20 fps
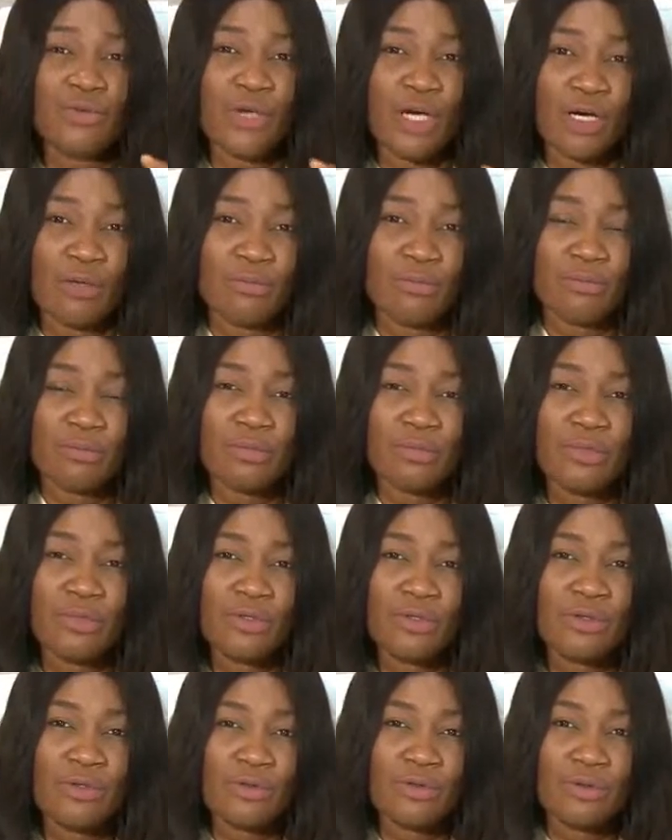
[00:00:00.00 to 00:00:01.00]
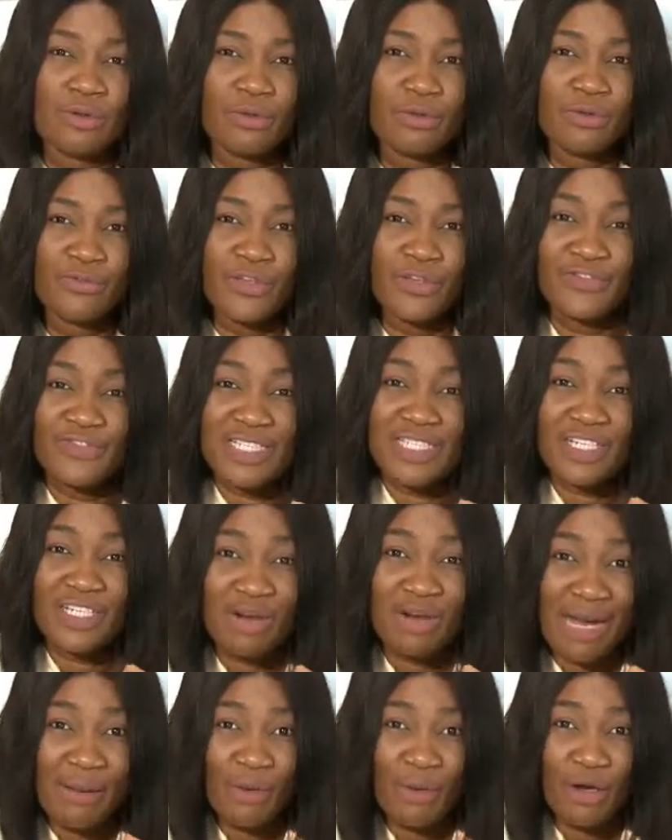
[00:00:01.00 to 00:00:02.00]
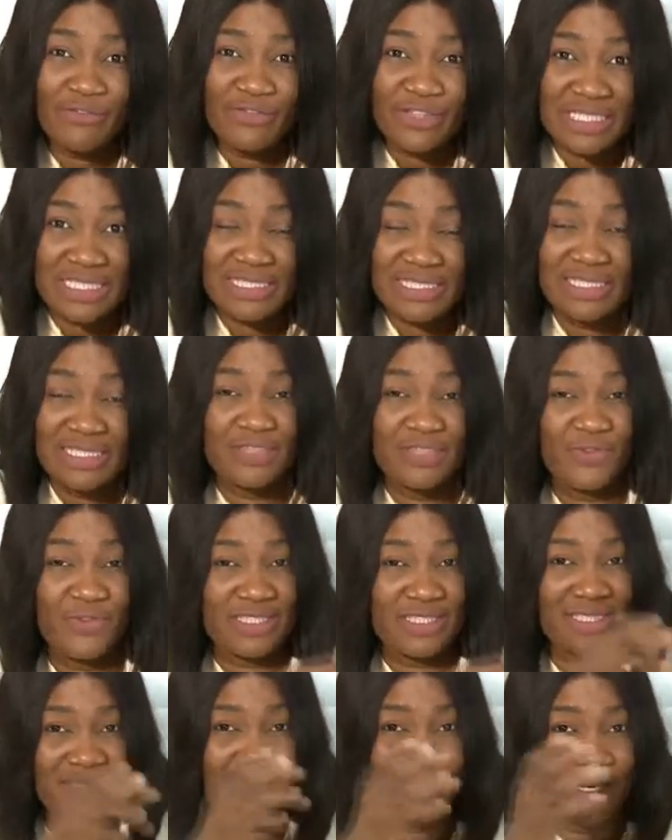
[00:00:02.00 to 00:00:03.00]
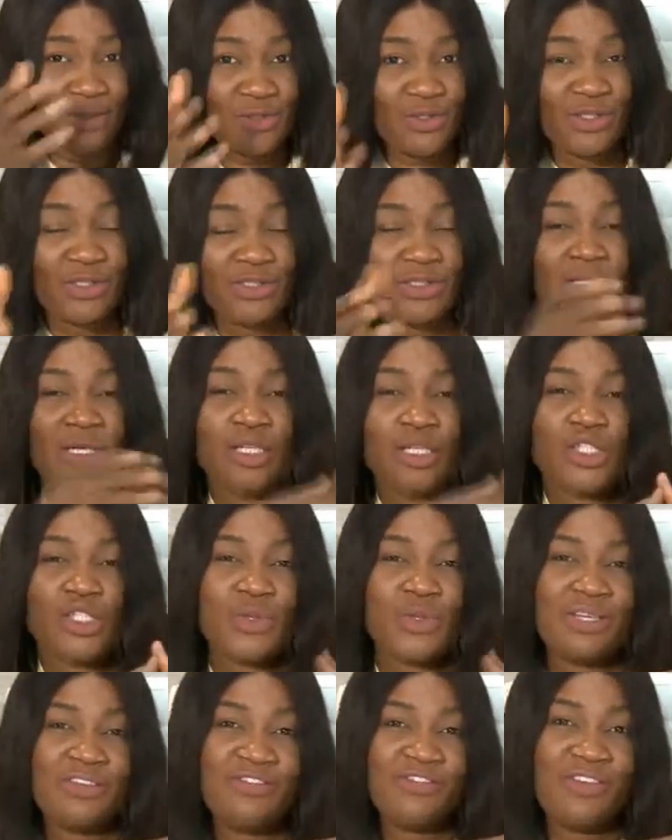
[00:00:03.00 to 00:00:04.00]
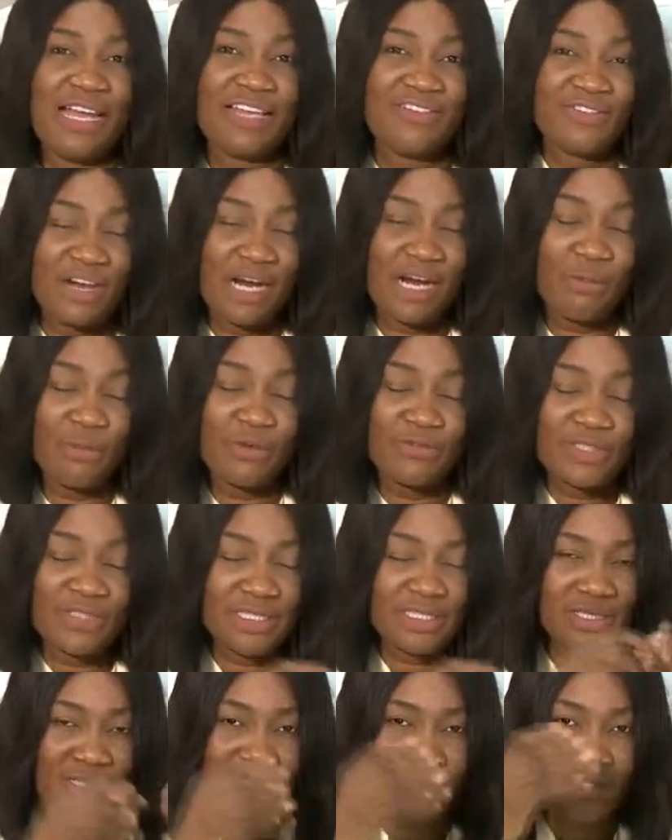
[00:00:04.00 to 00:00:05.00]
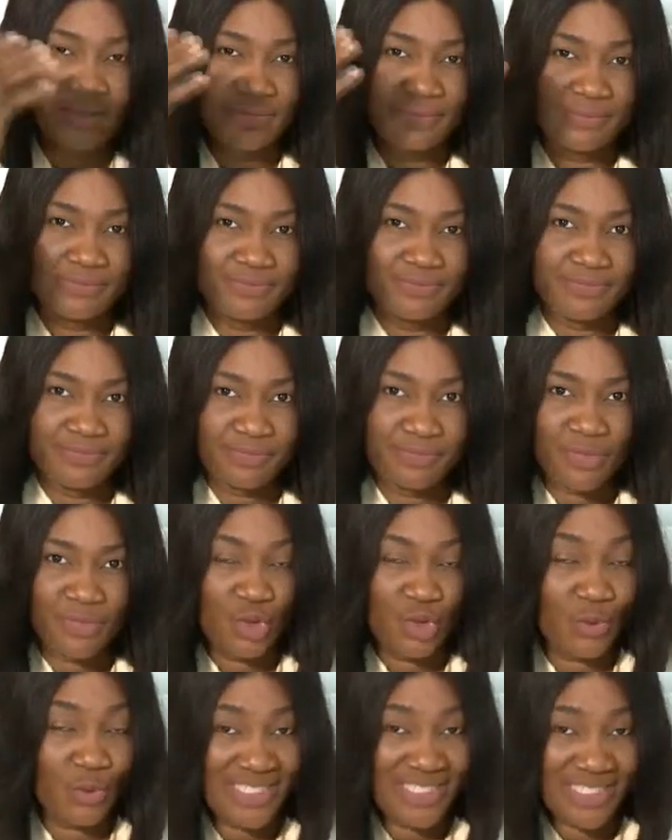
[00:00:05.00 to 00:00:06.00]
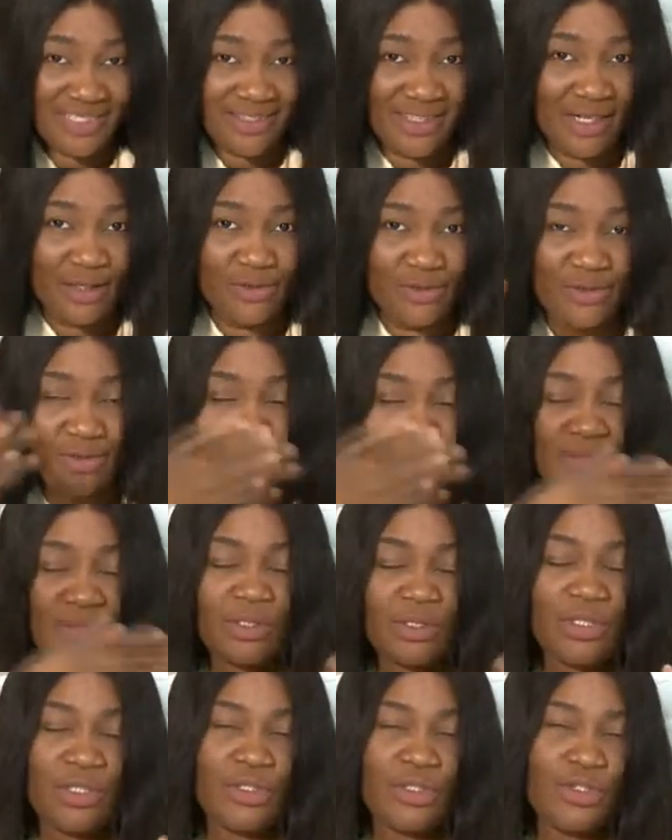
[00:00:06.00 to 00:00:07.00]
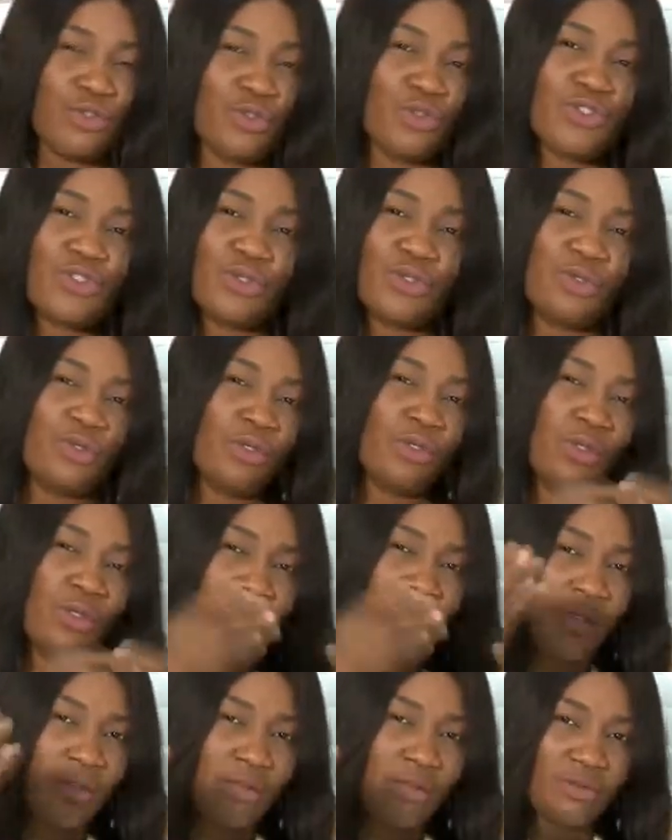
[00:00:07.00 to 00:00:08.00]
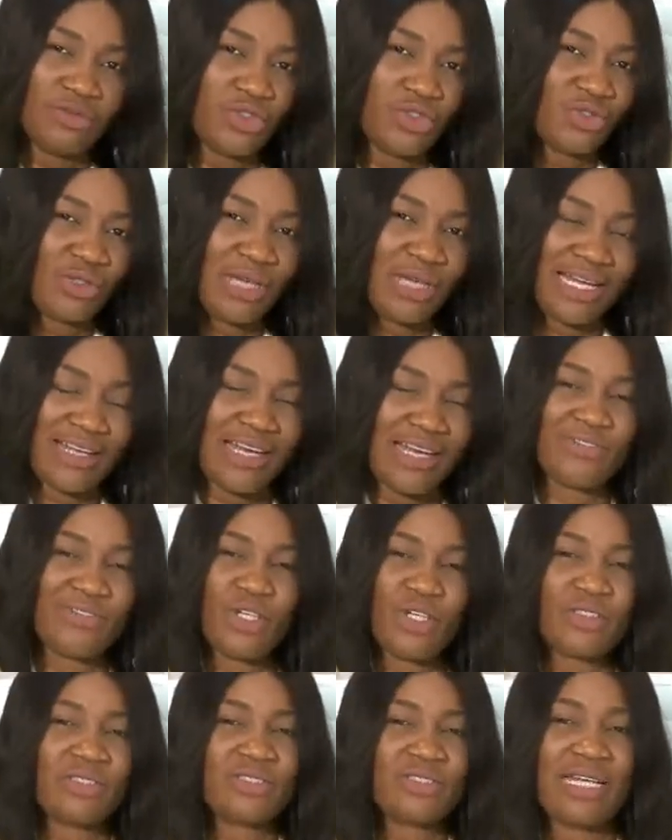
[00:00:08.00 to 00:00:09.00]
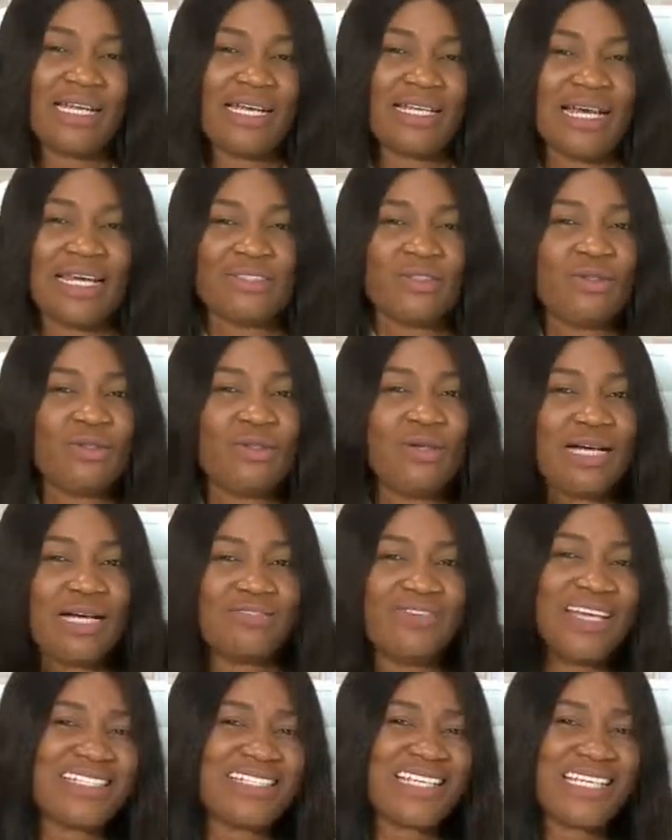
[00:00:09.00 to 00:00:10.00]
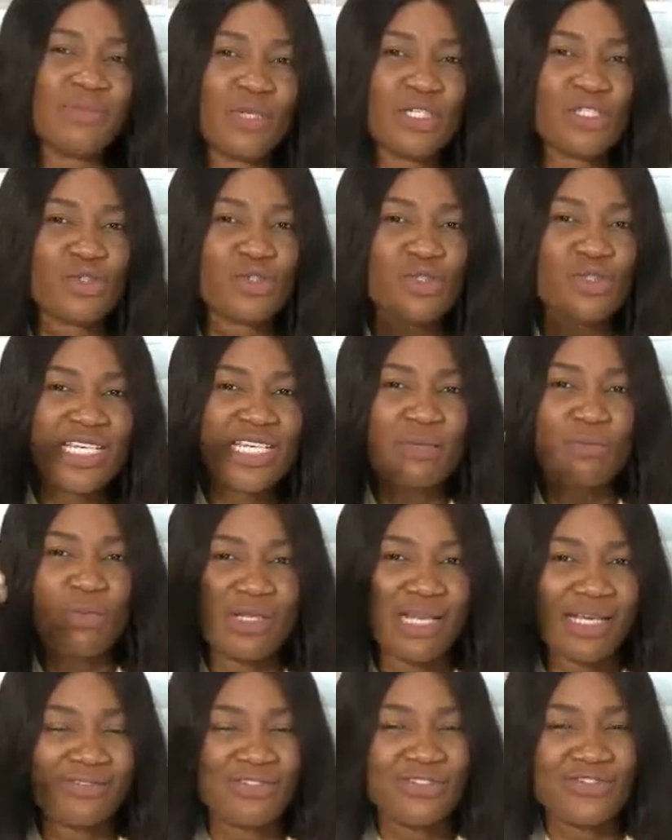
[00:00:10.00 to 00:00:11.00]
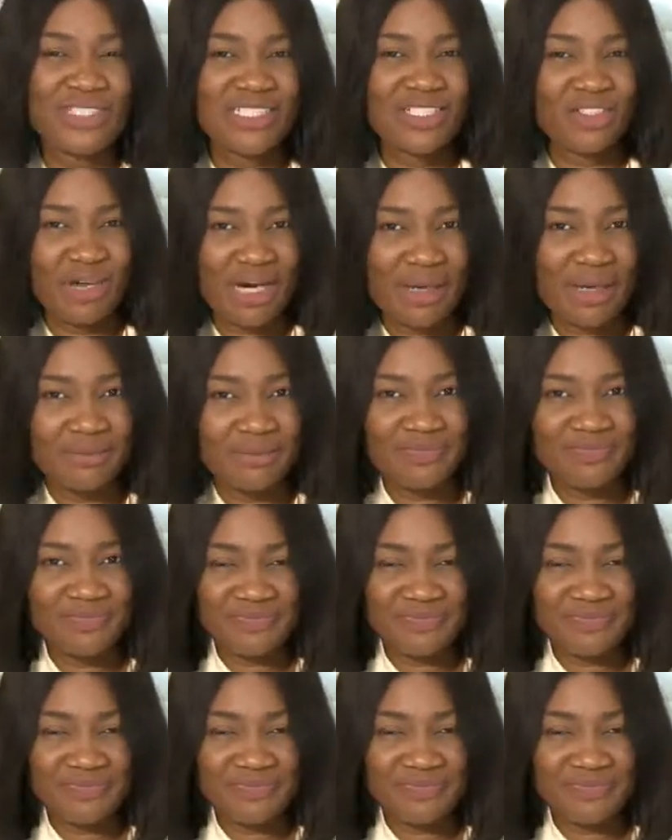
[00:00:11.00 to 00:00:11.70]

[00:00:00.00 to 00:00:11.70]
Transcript: um 50 gram of it is 40,000, 25 gram of it is 20,000. So I've not, I don't advise anybody to take more than 50 gram,